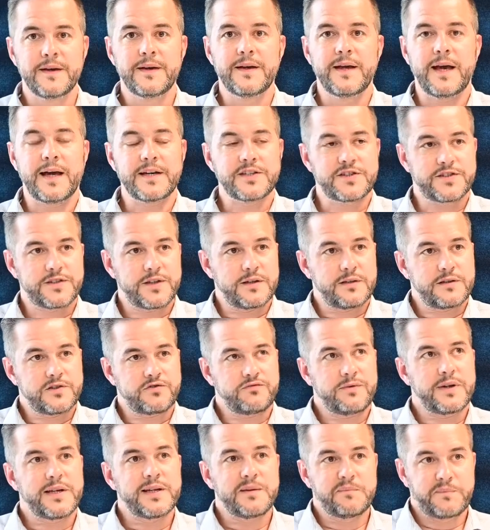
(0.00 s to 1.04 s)
External is
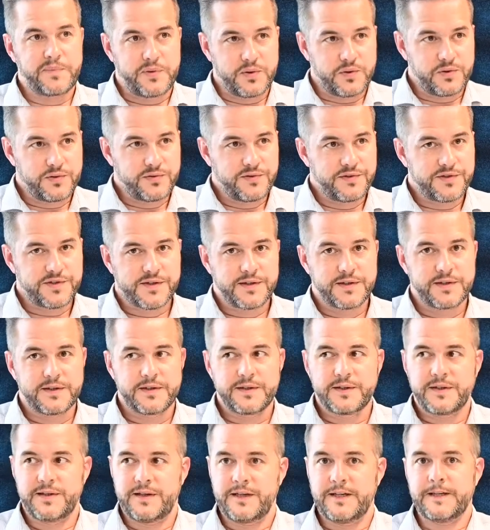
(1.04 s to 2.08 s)
really important
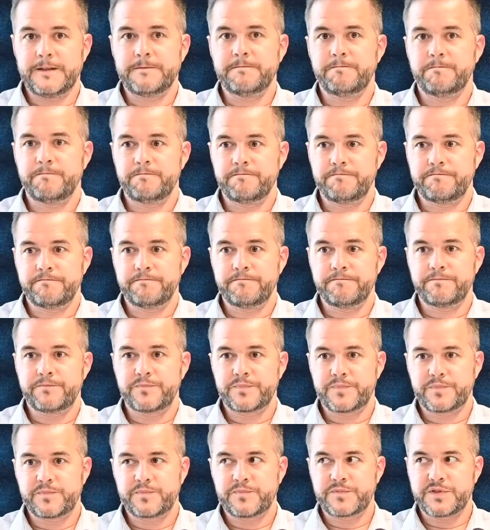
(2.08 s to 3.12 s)

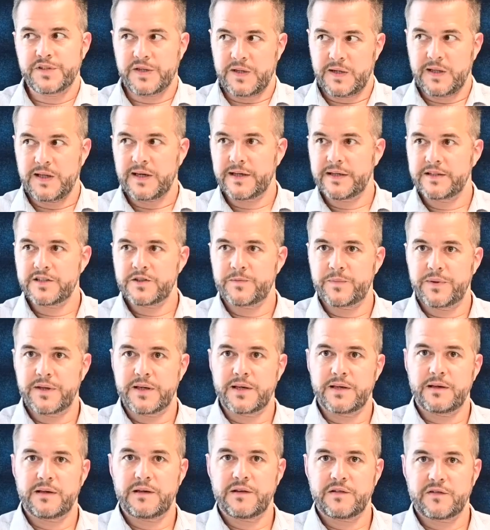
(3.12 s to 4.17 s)
to clients
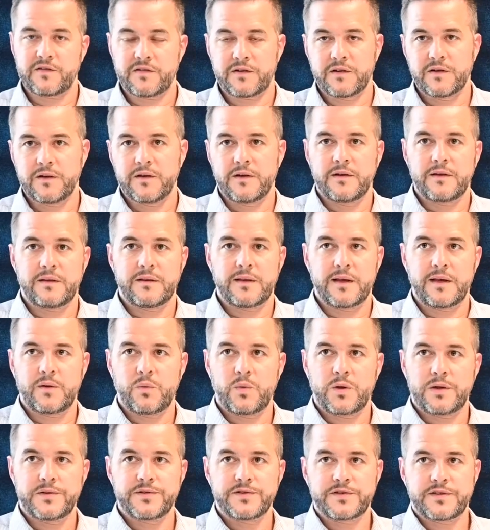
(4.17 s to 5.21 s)
because they
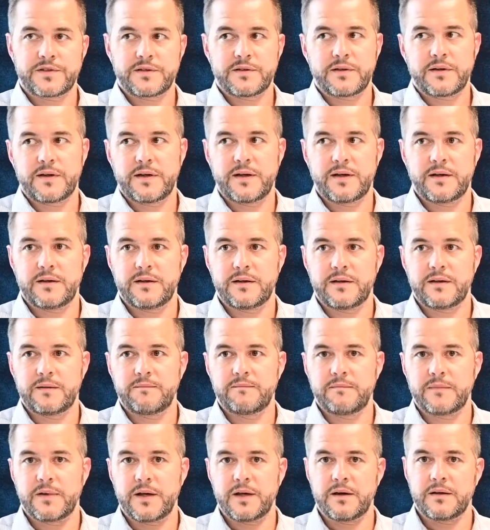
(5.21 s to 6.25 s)
want
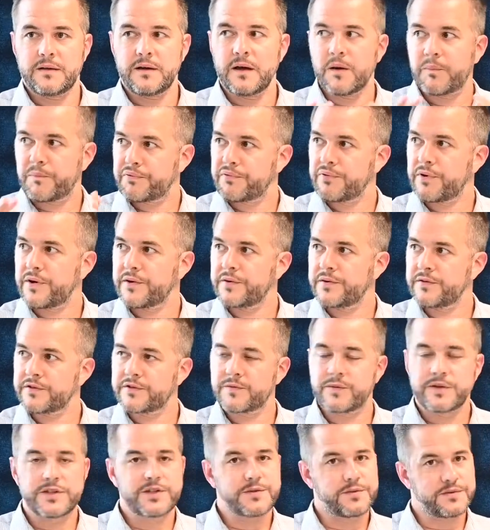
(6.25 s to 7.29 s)
a product
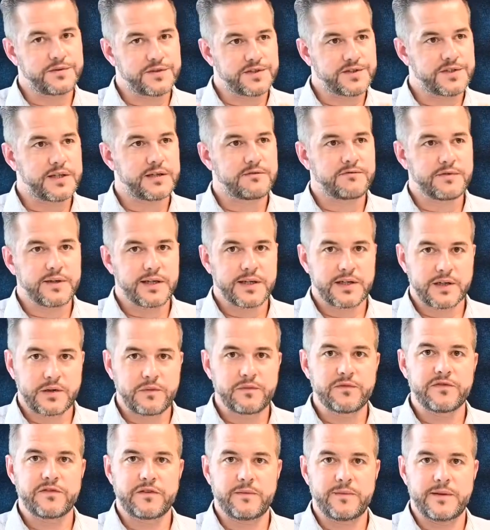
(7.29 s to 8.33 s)
which will sit really
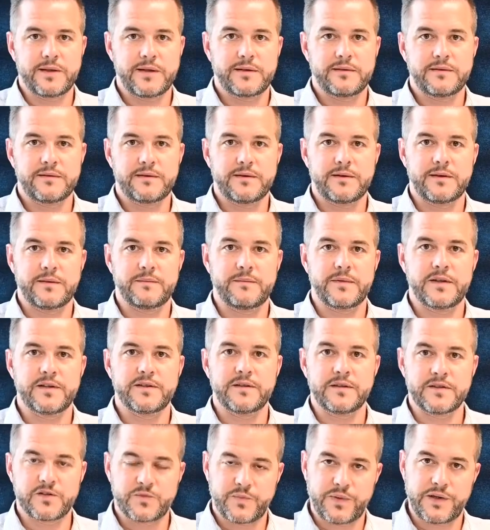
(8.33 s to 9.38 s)
comfortably
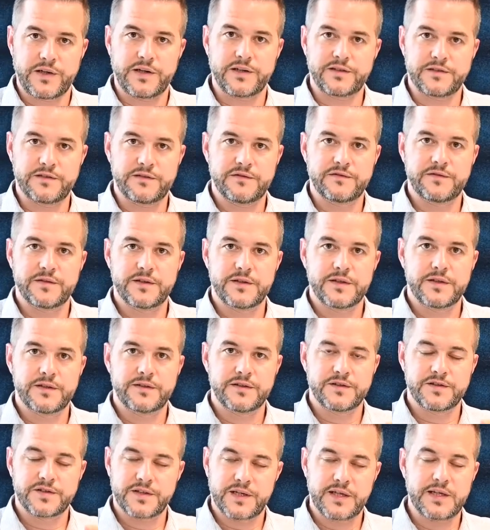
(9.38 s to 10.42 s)
as part of
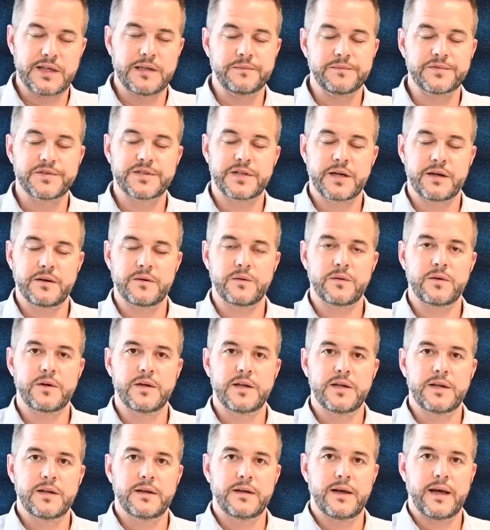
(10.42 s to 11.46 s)
the scheme. So
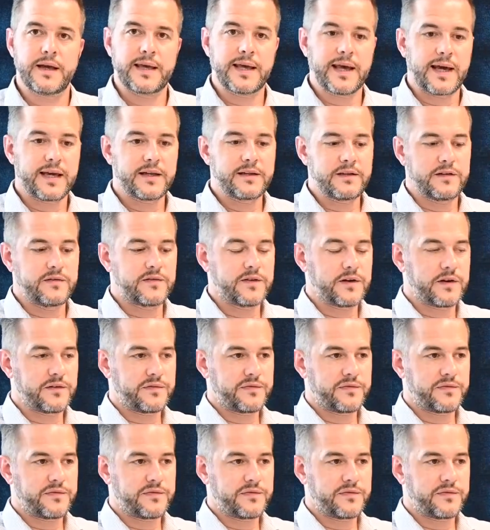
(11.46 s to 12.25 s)
again, you've got